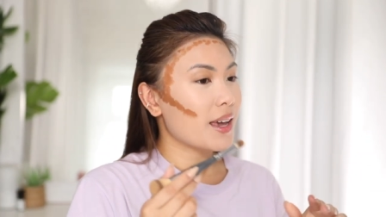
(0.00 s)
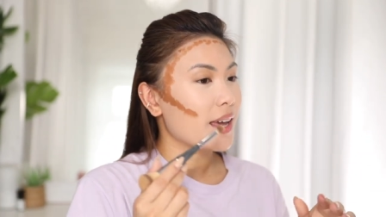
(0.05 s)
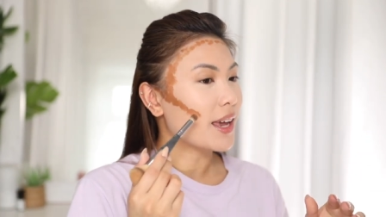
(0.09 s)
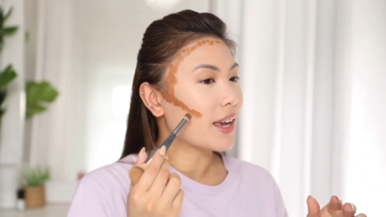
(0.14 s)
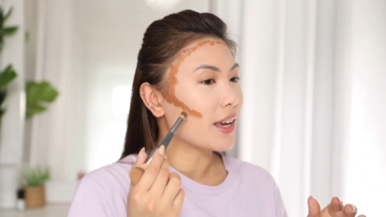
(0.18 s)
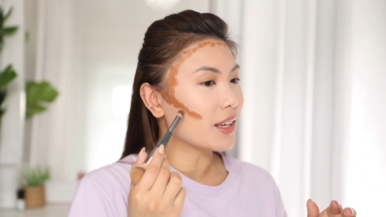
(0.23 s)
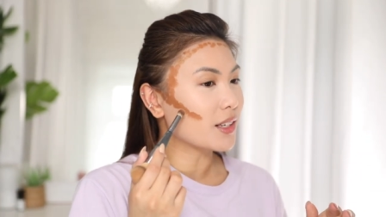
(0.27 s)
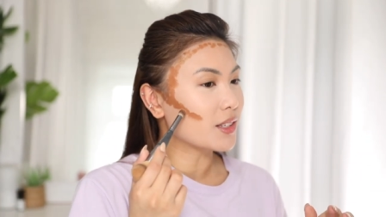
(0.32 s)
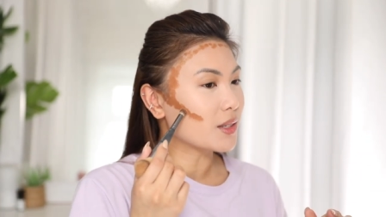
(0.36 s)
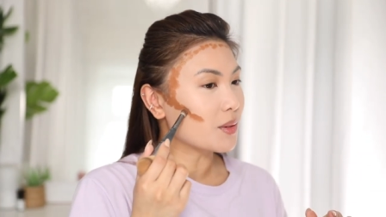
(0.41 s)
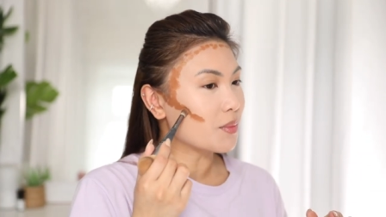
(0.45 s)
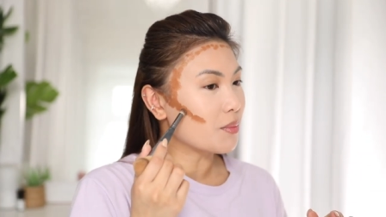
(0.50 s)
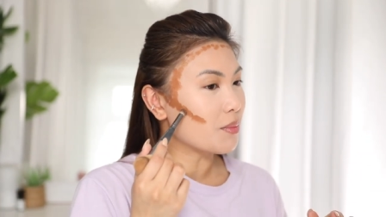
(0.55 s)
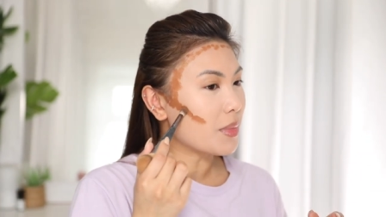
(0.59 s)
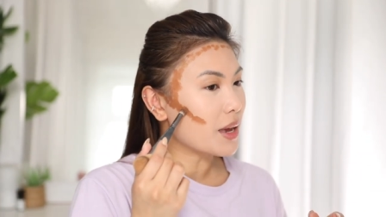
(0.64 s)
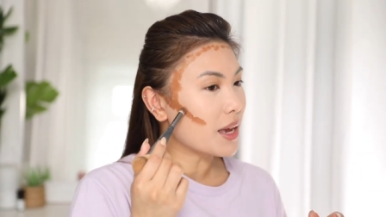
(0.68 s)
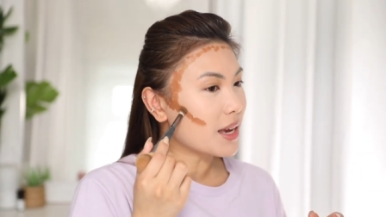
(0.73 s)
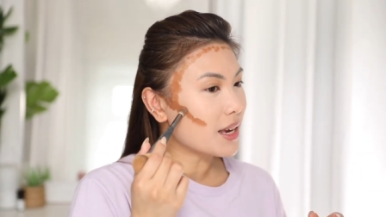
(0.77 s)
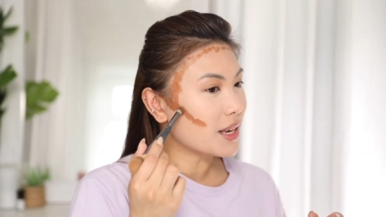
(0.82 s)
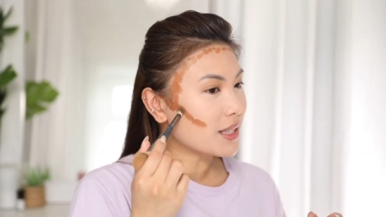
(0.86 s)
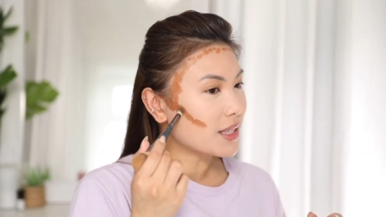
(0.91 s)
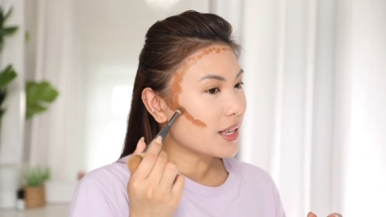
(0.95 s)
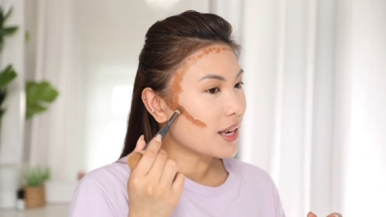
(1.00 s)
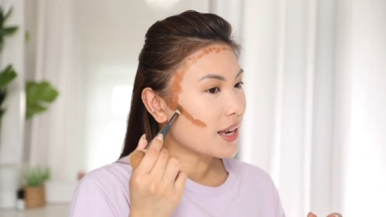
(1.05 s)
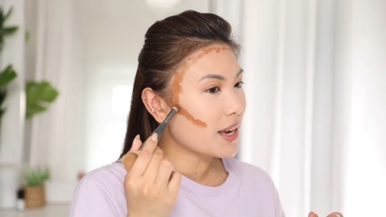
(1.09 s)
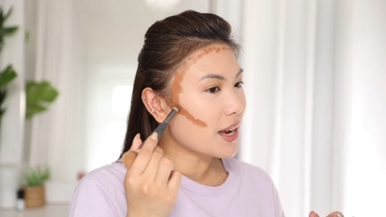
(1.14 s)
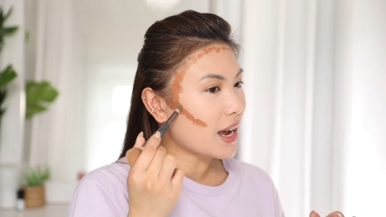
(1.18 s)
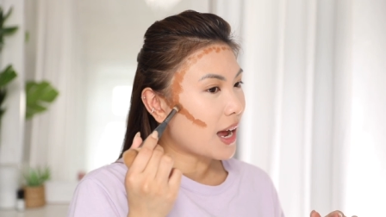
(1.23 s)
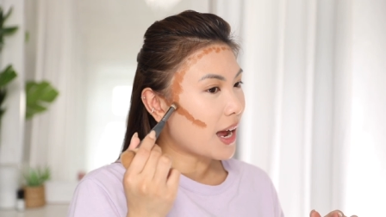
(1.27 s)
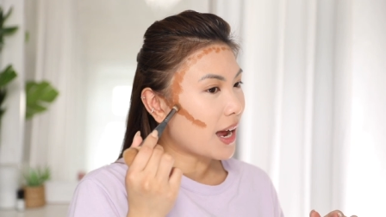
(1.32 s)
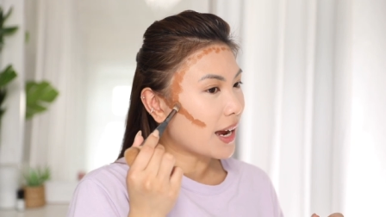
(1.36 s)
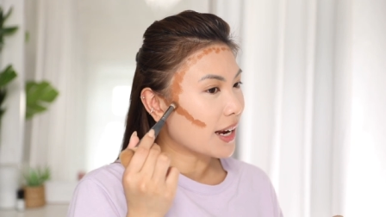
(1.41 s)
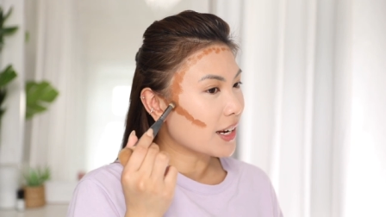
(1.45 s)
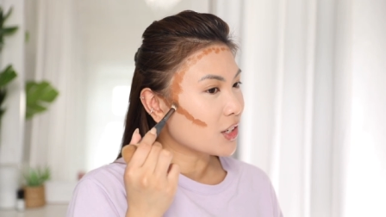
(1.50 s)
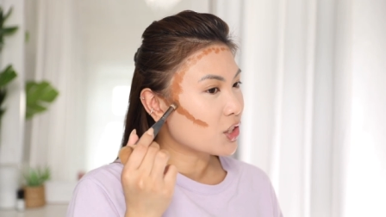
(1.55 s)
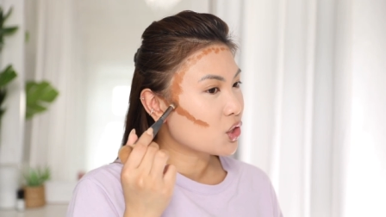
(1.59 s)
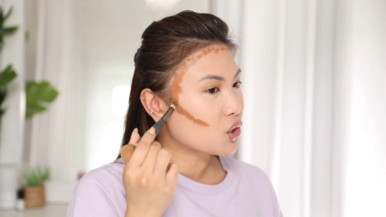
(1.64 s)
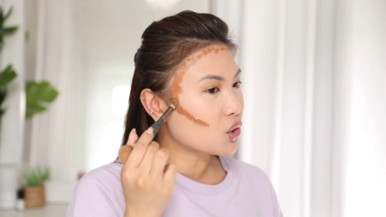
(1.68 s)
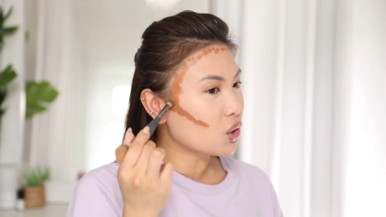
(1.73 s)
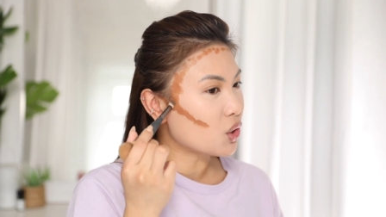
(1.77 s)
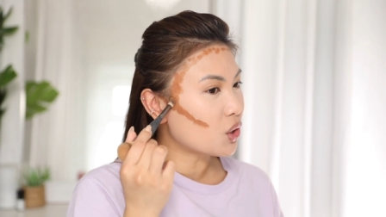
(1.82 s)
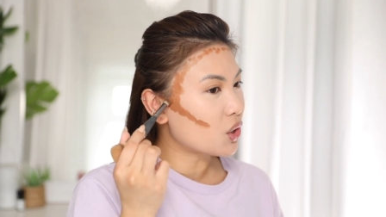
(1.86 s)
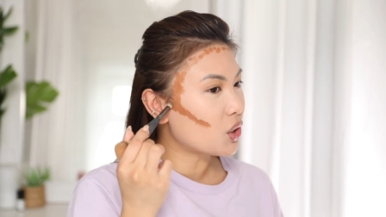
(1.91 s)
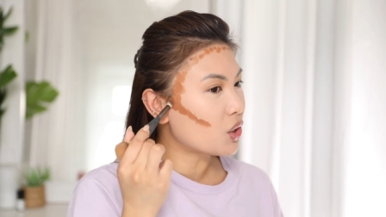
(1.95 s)
It is amazing. I
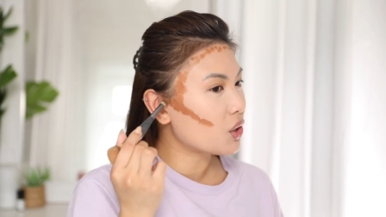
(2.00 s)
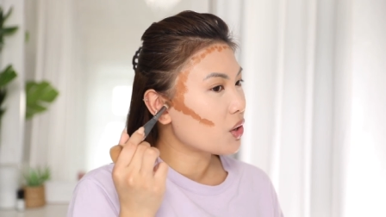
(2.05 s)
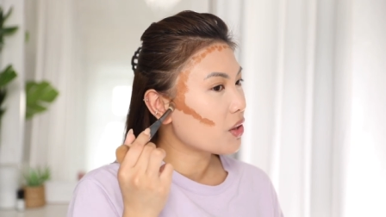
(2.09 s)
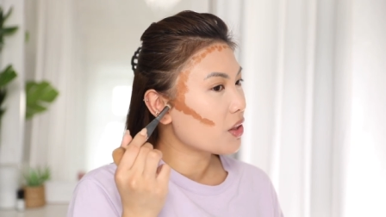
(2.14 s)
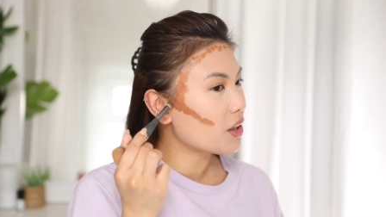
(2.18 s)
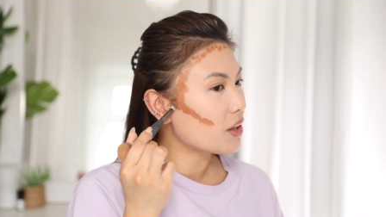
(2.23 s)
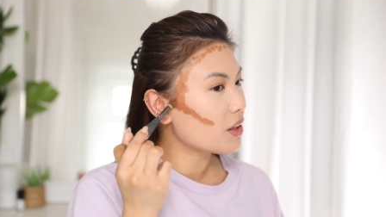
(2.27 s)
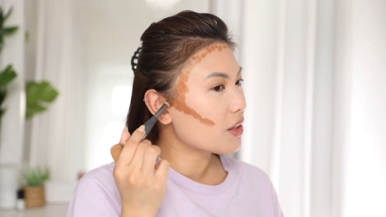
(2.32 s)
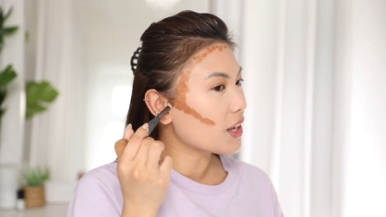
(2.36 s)
saw